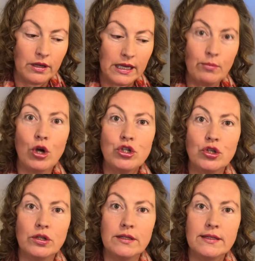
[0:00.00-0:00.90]

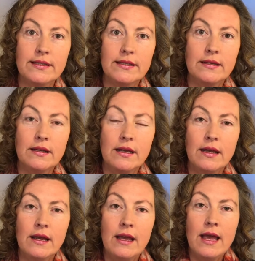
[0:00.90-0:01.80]
emotions,
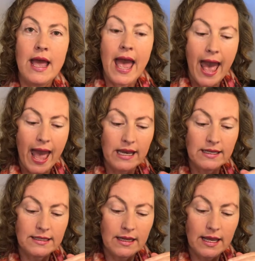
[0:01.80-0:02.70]

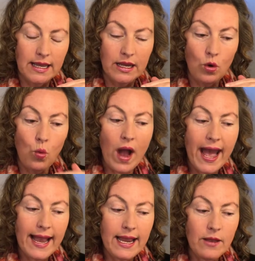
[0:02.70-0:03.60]
and in a
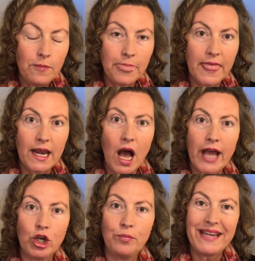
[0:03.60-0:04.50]
way that
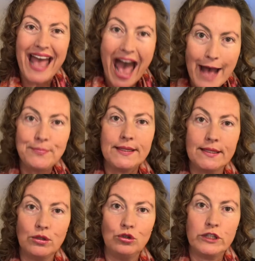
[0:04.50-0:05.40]
I could be
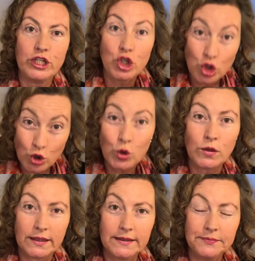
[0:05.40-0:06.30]
absolutely
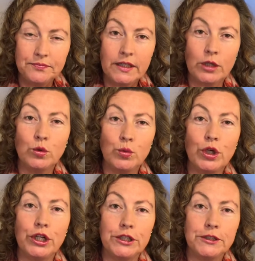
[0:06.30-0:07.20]
sure that it would
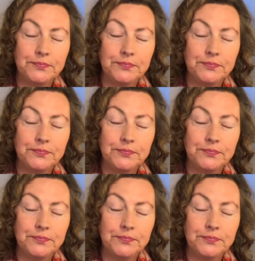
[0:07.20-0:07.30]
work.